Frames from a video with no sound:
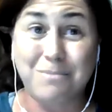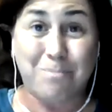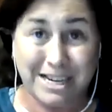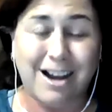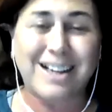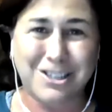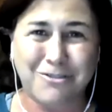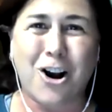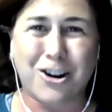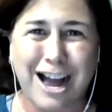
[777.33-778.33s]
because
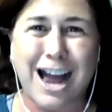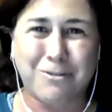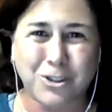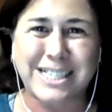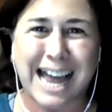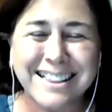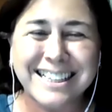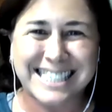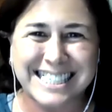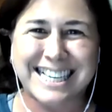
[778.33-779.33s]
of archival
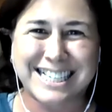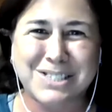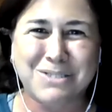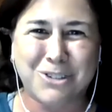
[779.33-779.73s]
silences,